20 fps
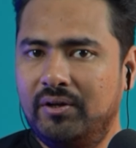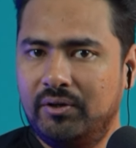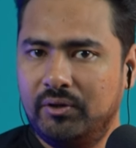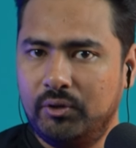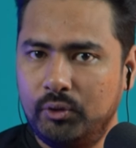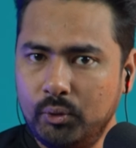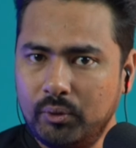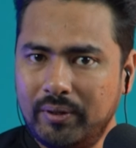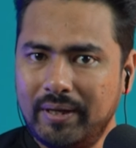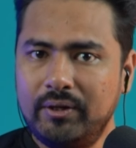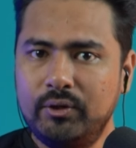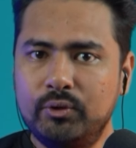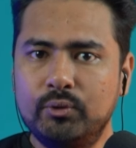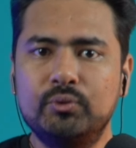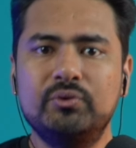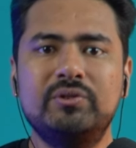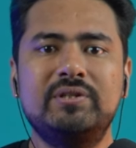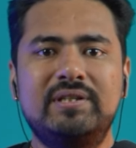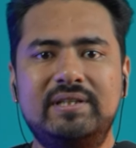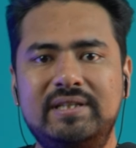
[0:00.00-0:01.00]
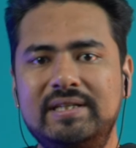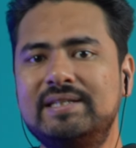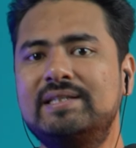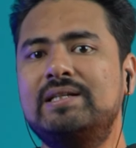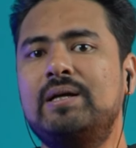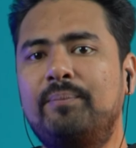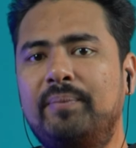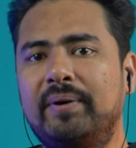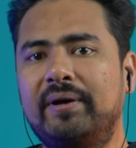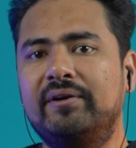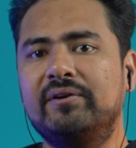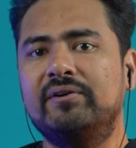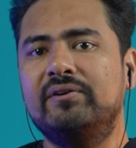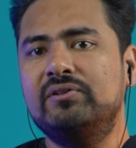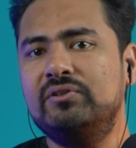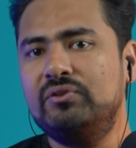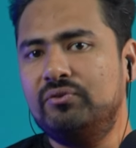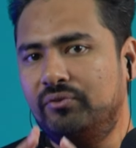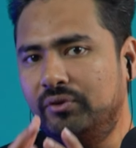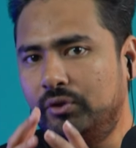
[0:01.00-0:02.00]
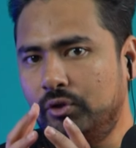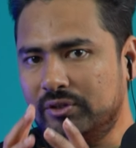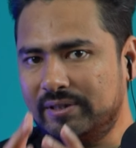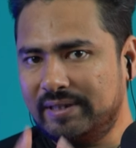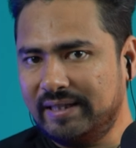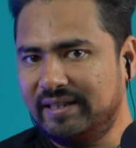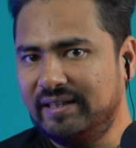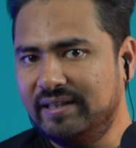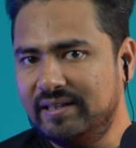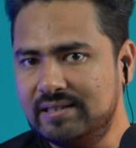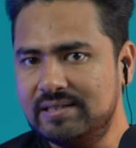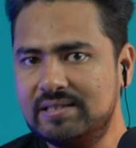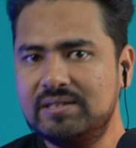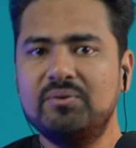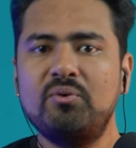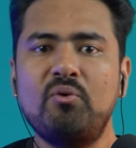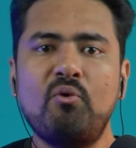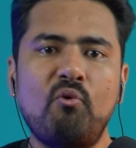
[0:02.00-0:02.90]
You can use these comparators with your signals,